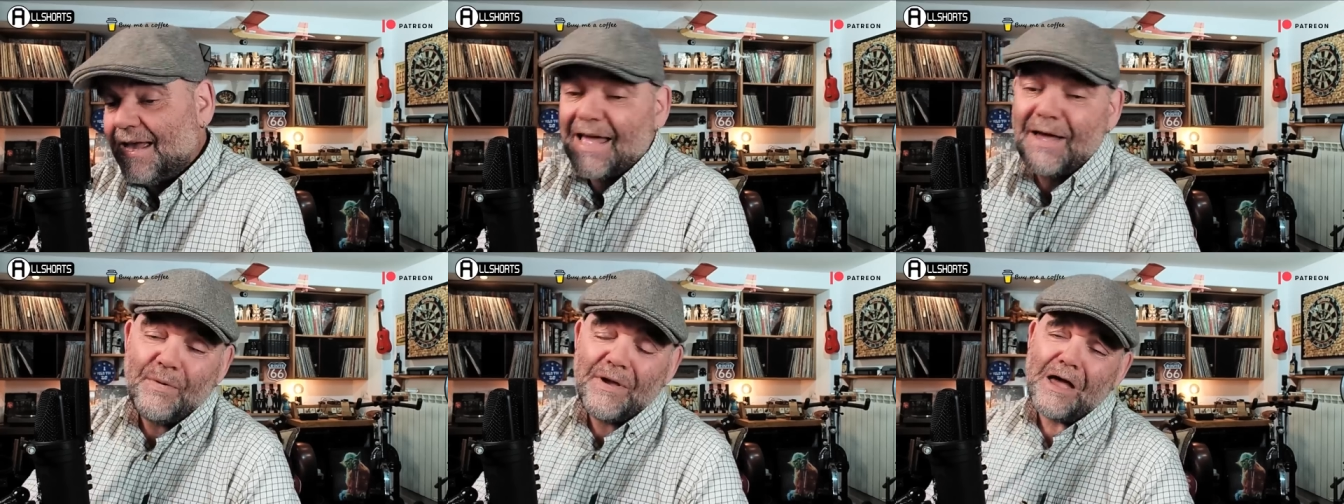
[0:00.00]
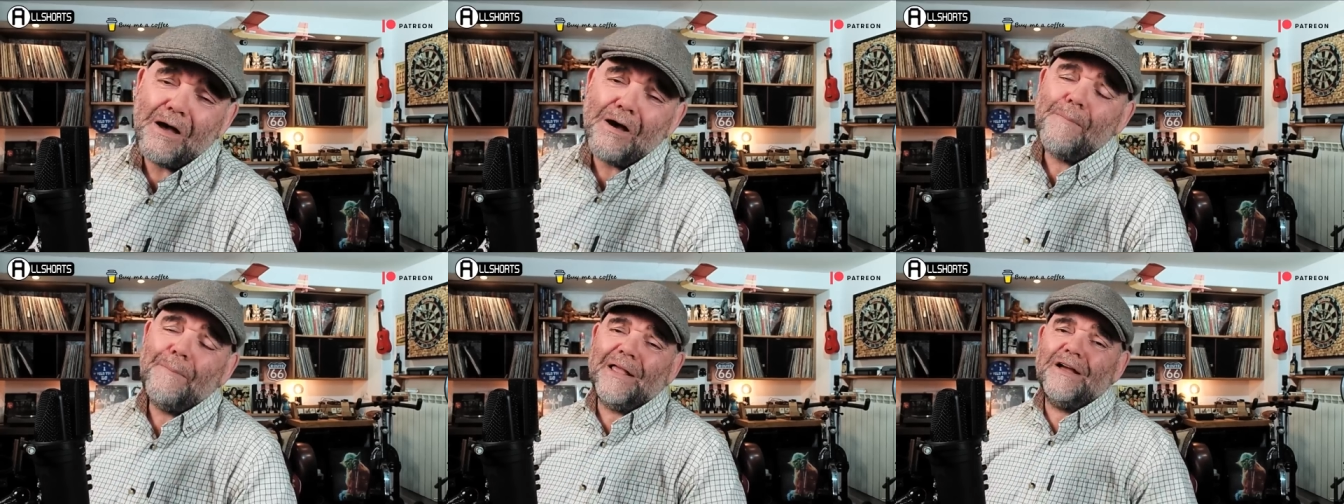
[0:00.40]
And we
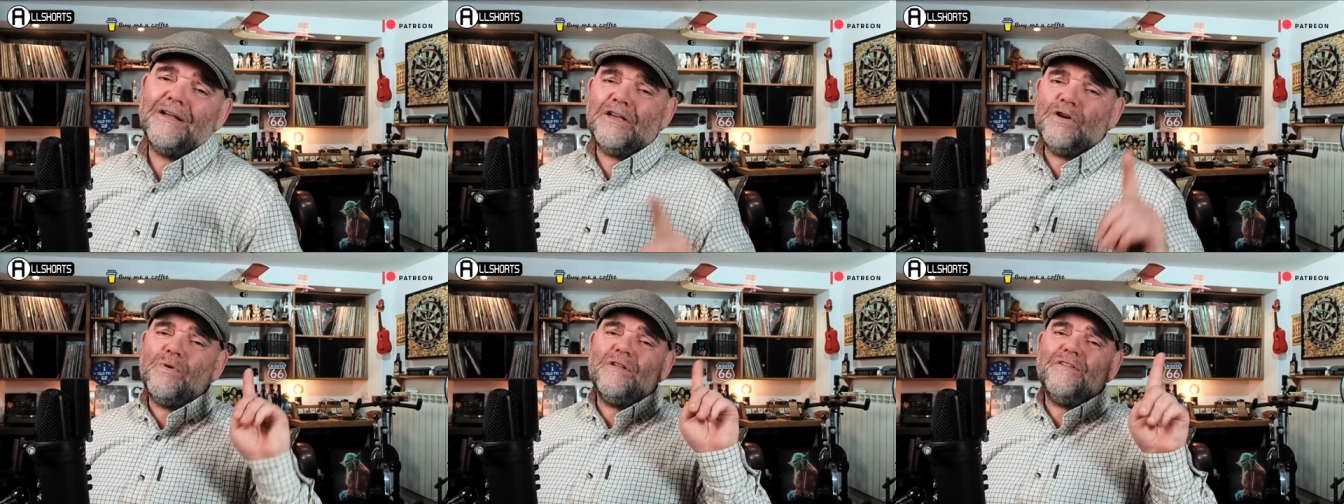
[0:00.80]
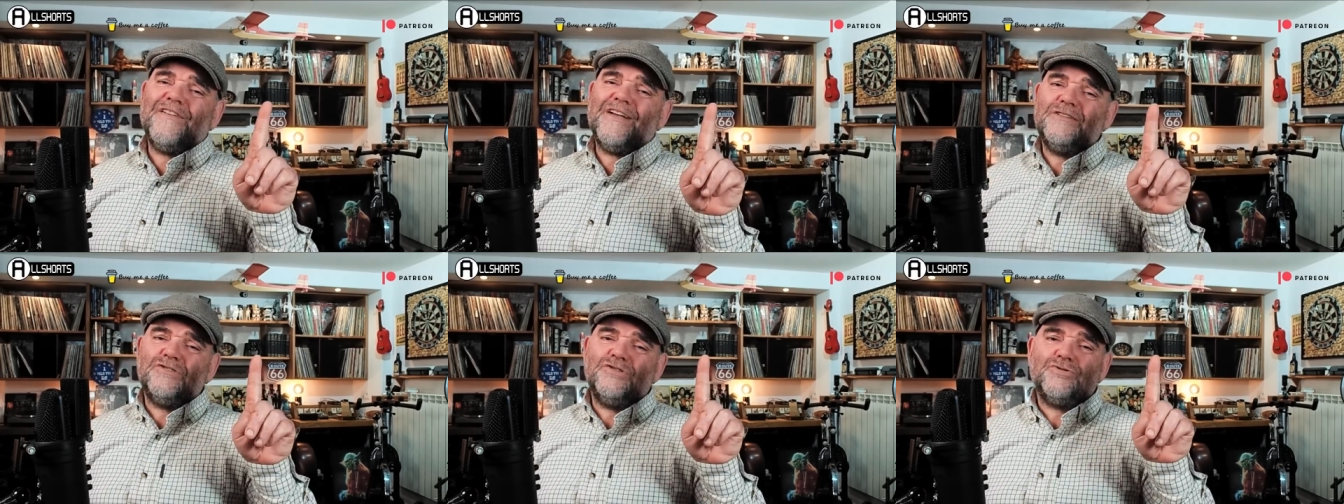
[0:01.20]
are planting
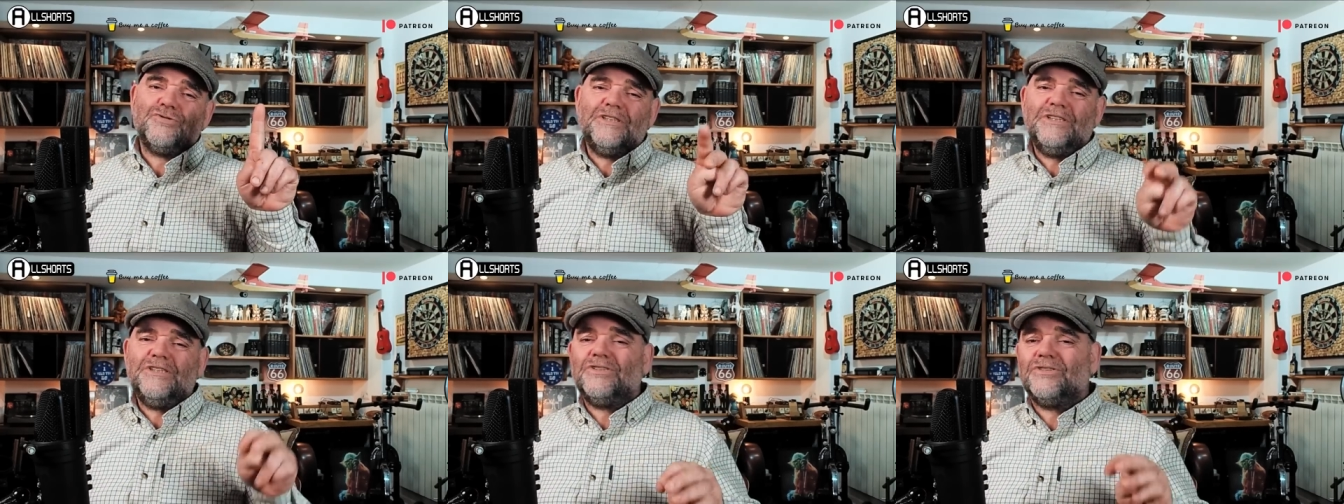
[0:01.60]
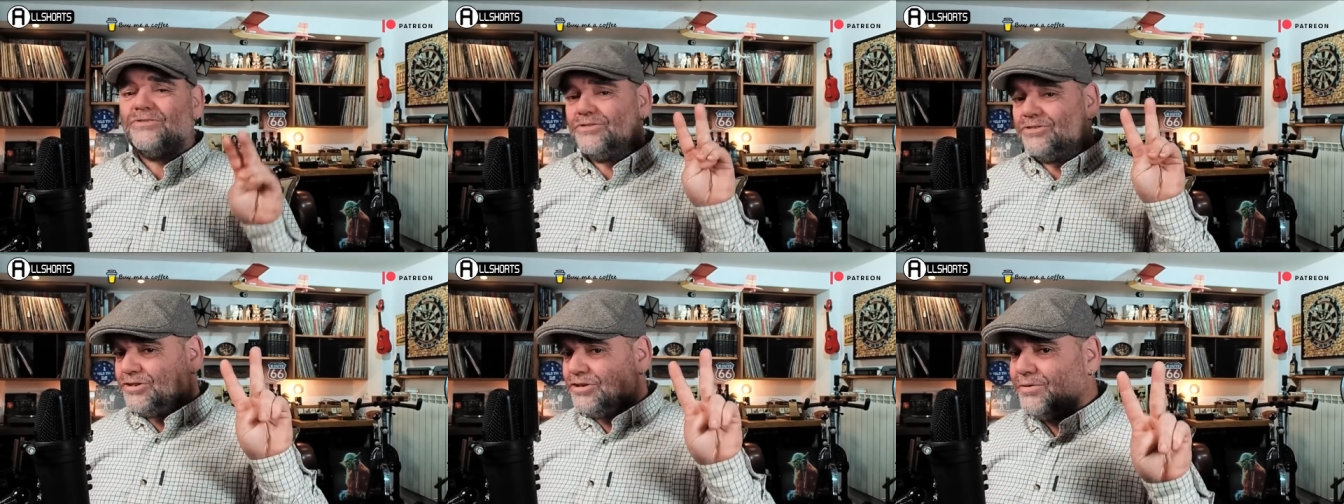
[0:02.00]
1,000 trees
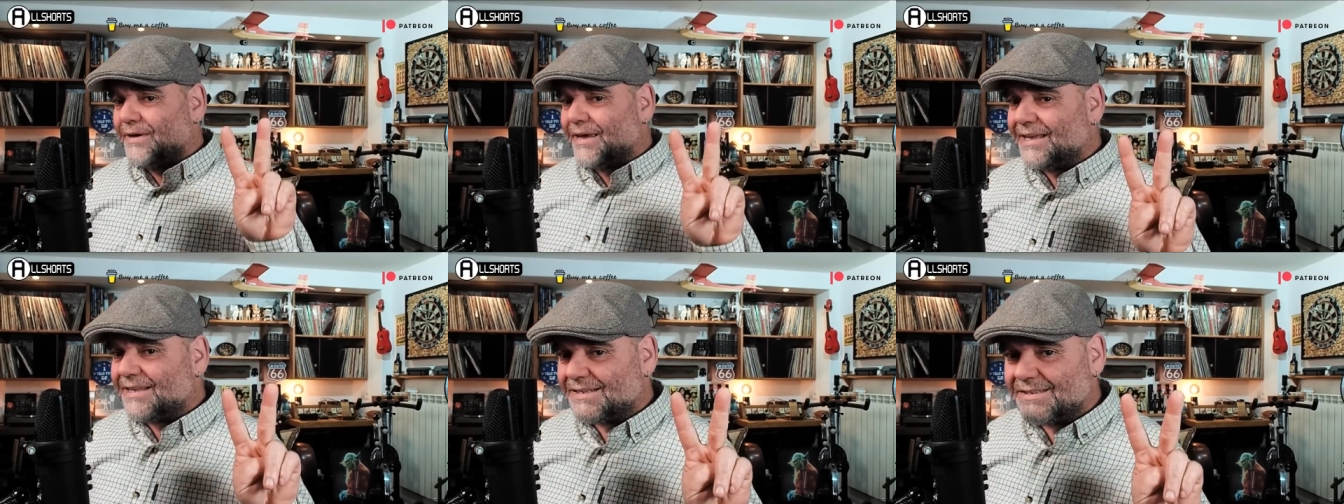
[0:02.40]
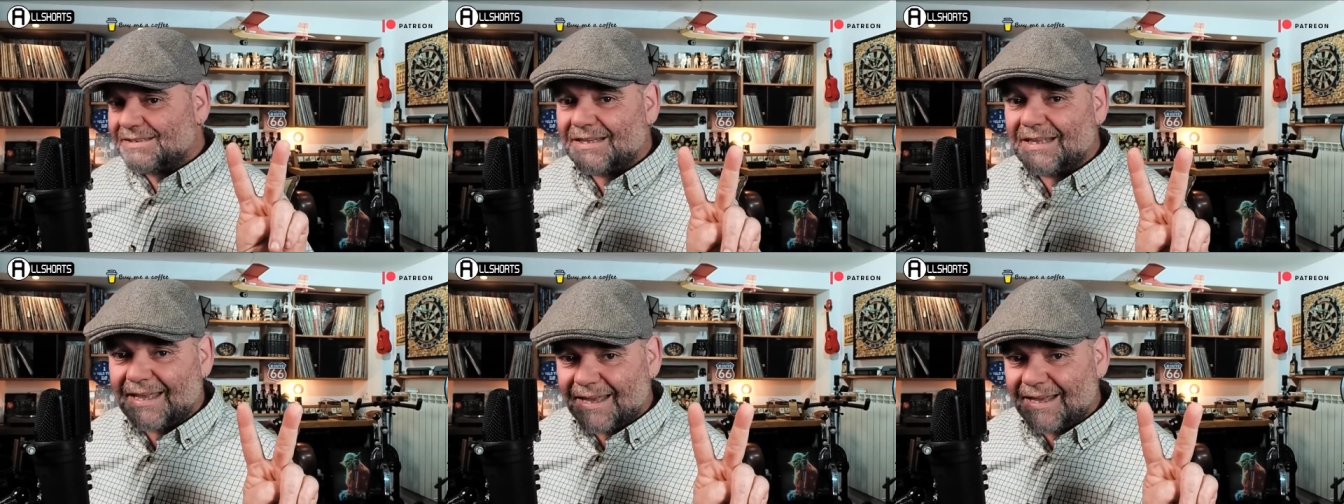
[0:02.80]
on 2
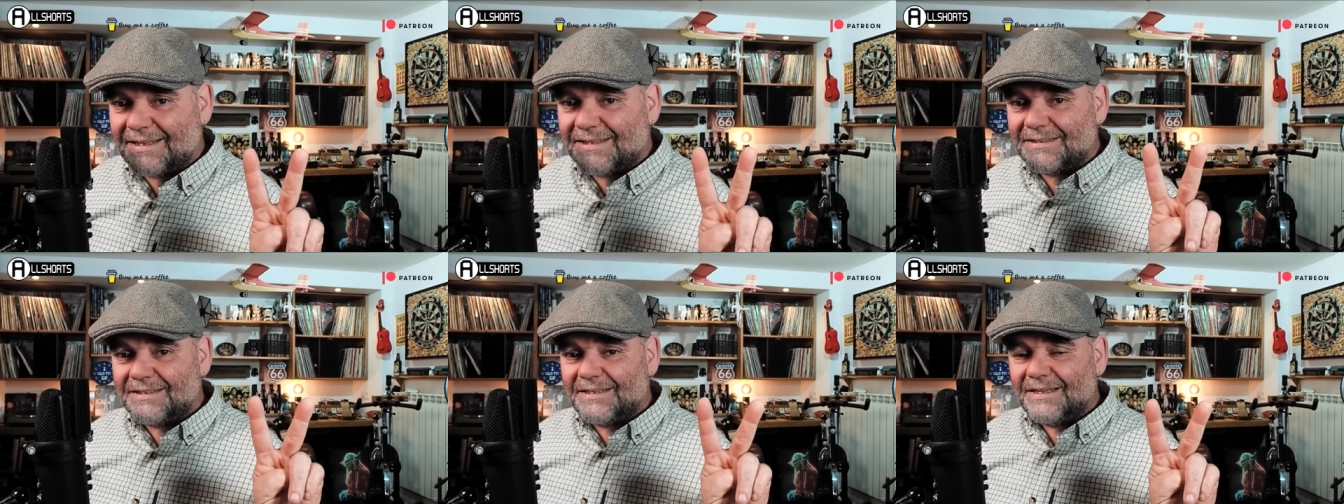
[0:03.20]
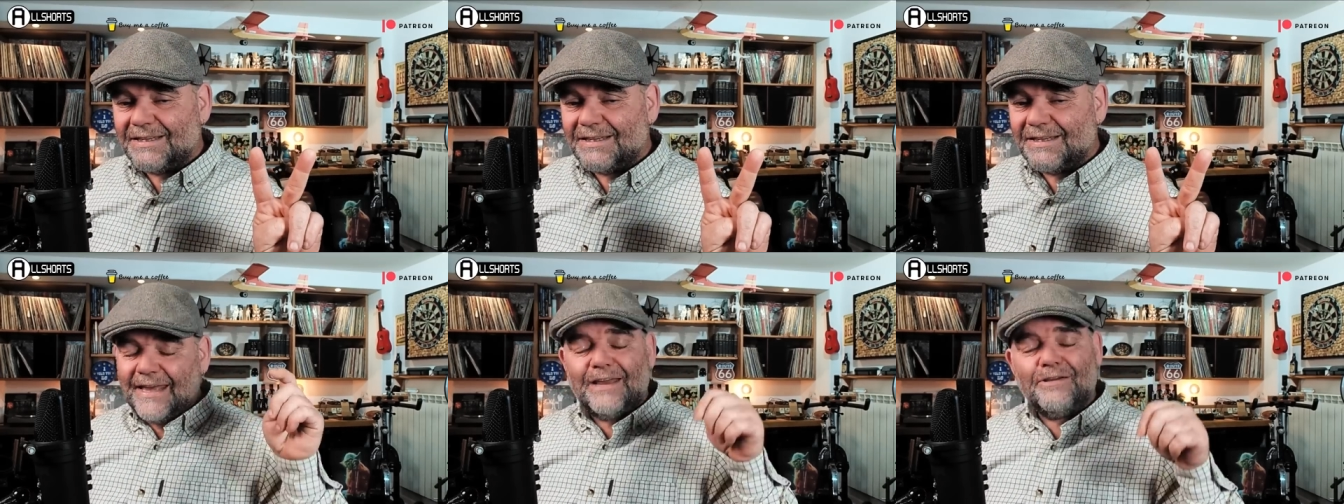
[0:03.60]
hectares of land
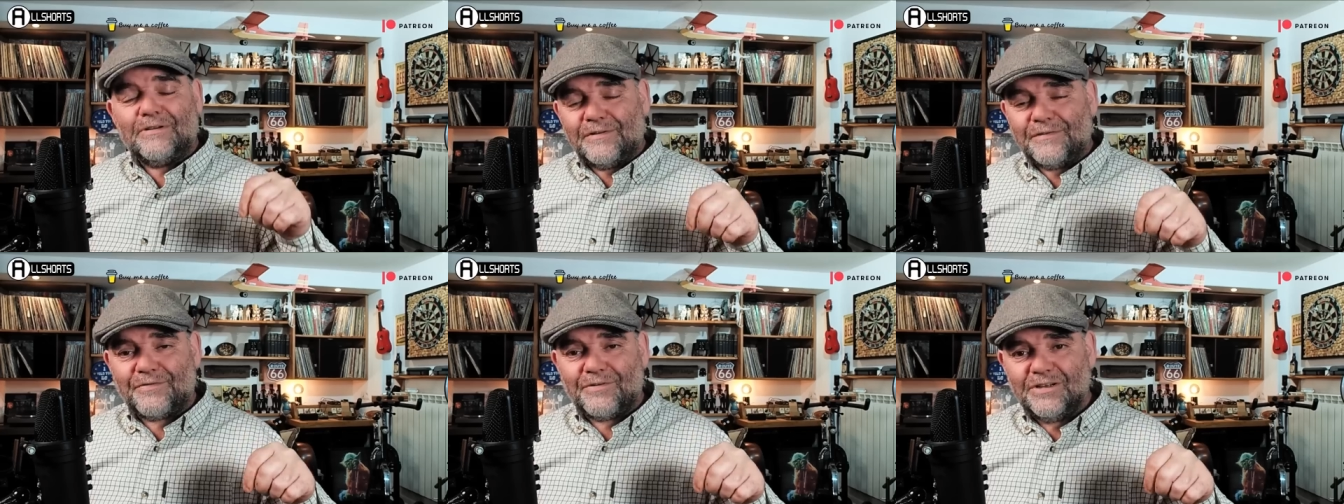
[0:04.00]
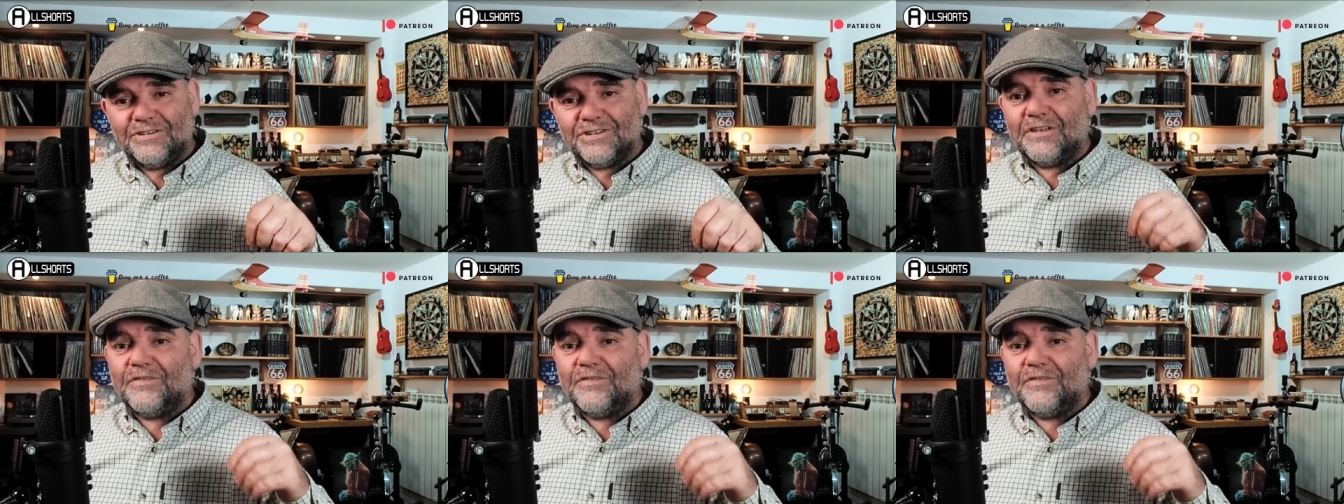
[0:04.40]
here in France.